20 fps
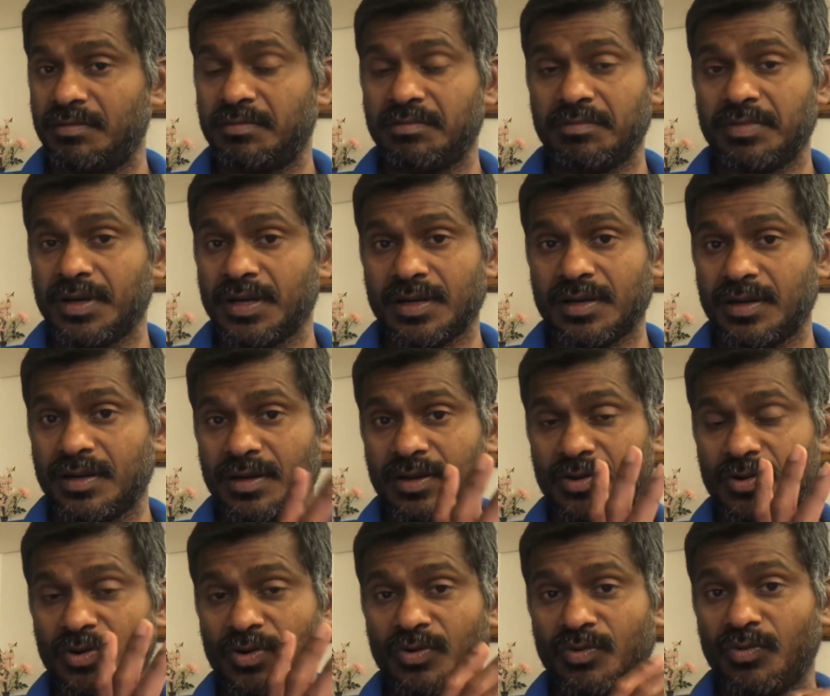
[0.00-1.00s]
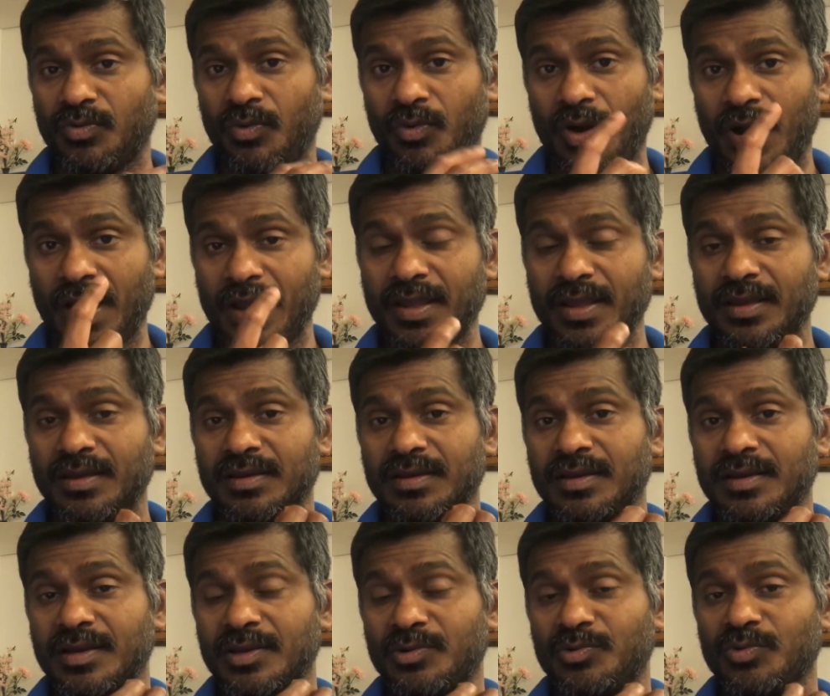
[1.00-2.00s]
but I don't know why
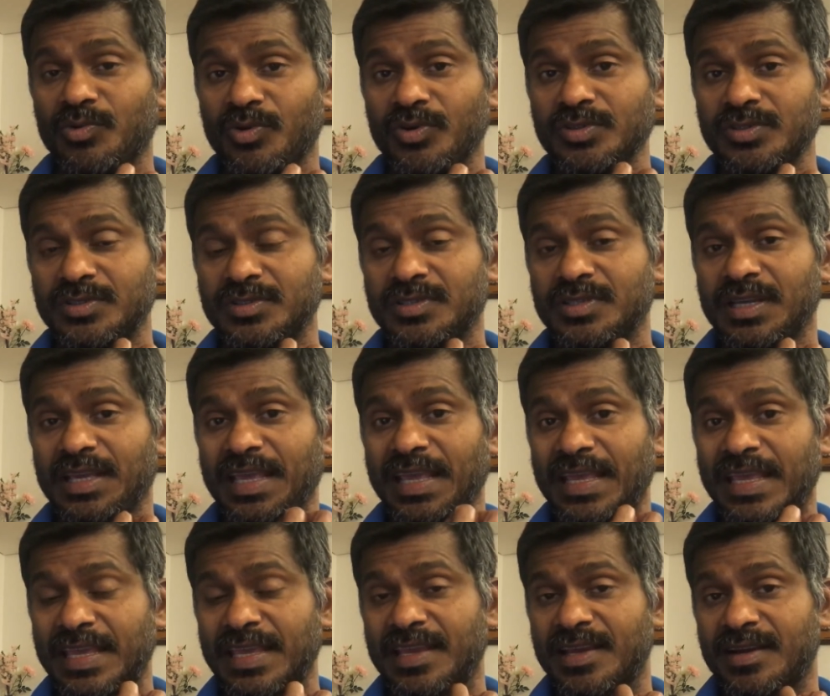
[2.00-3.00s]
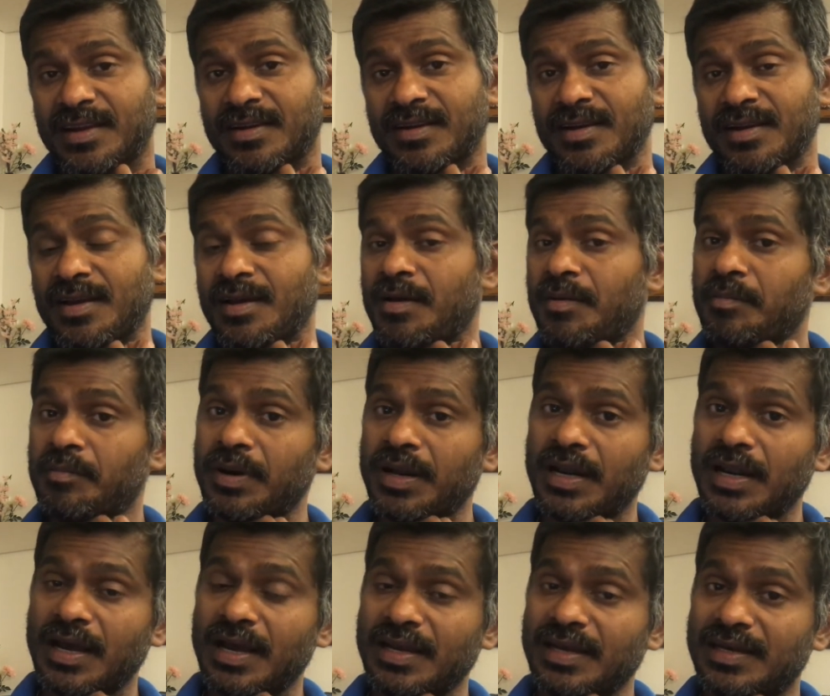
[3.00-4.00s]
it was here
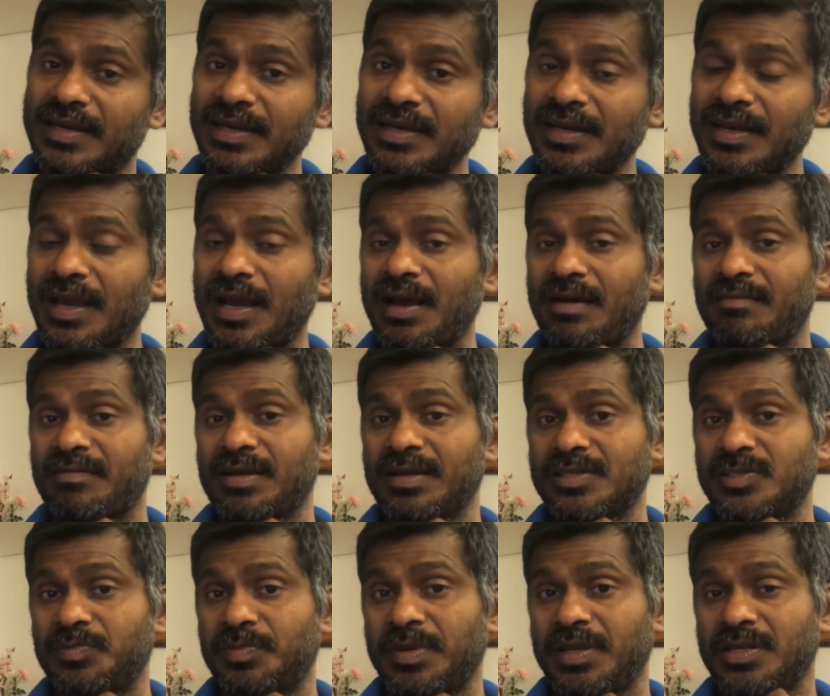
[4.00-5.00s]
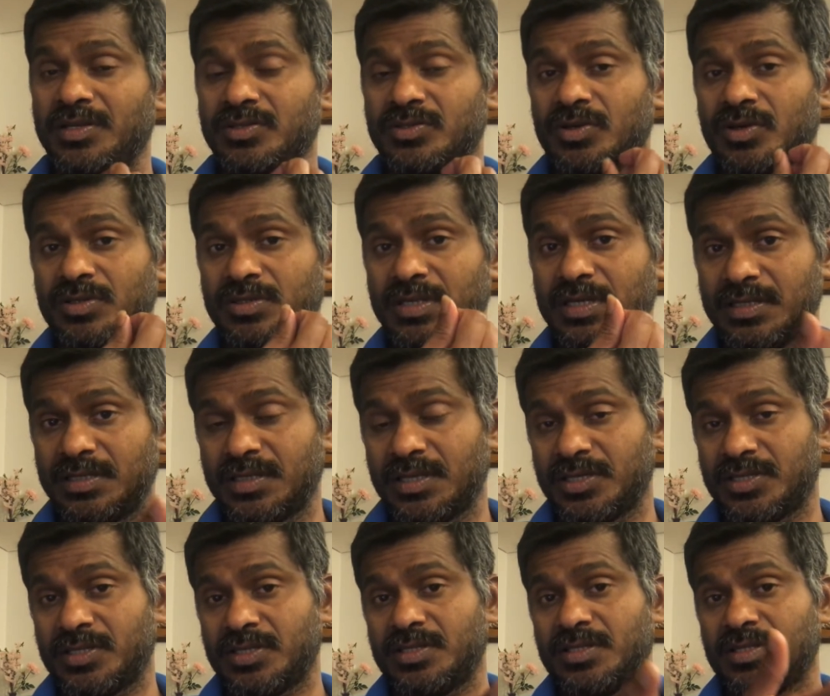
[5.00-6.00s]
but I did have experience or
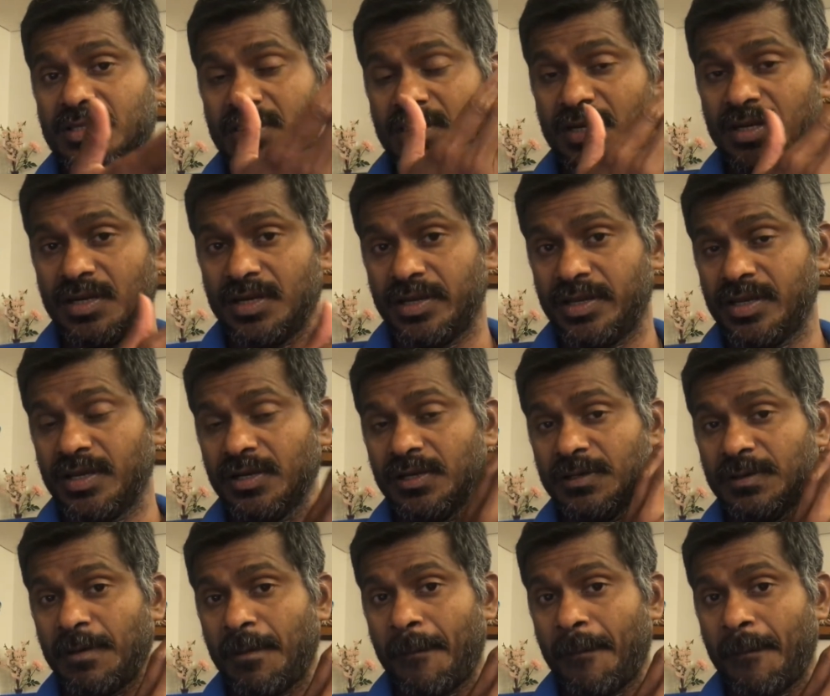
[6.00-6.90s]
sensations earlier,